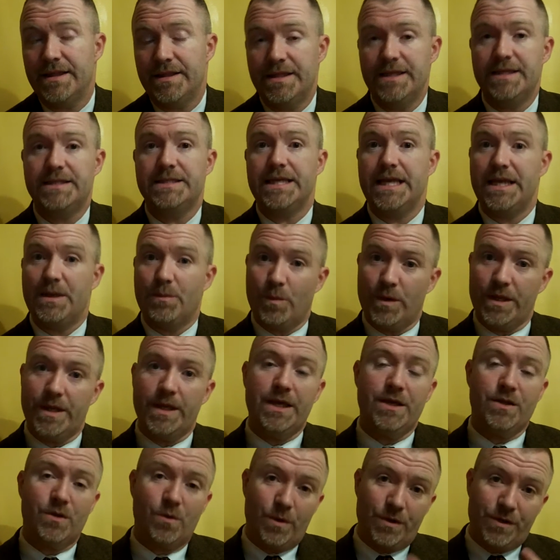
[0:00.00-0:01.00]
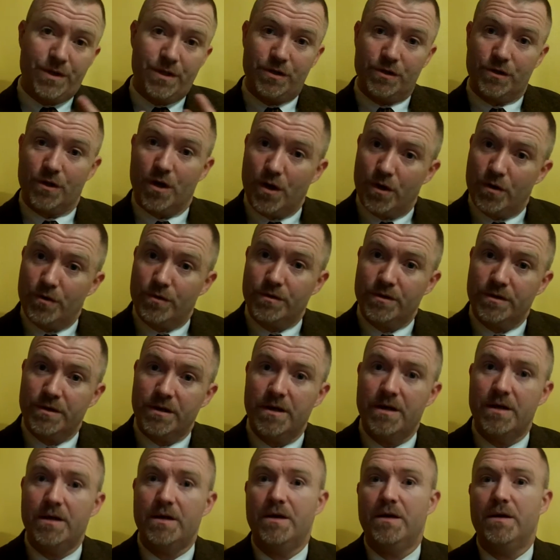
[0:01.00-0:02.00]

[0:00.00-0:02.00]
this either within your own